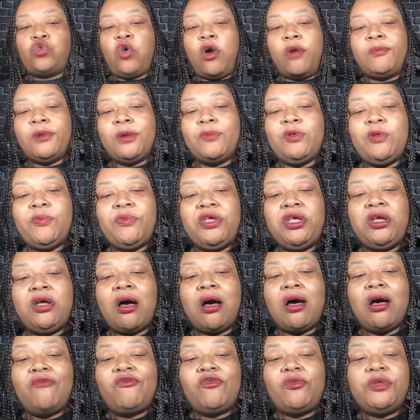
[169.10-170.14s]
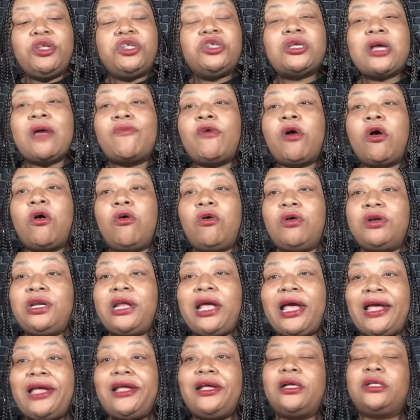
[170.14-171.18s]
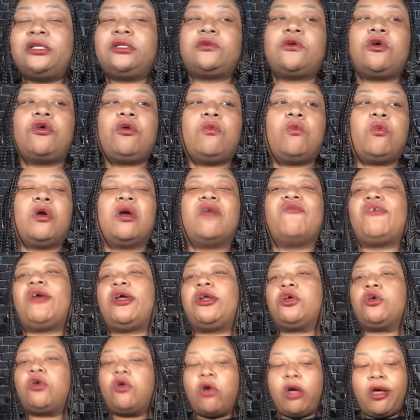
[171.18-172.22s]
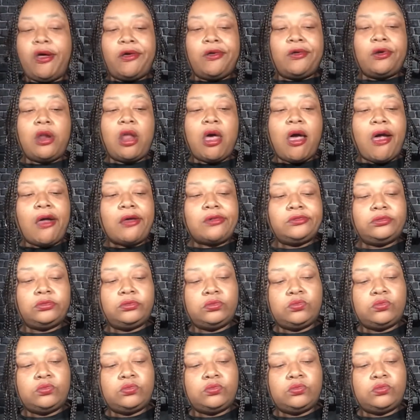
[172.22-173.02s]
But we be gone from each other all day because Earth work around the clock.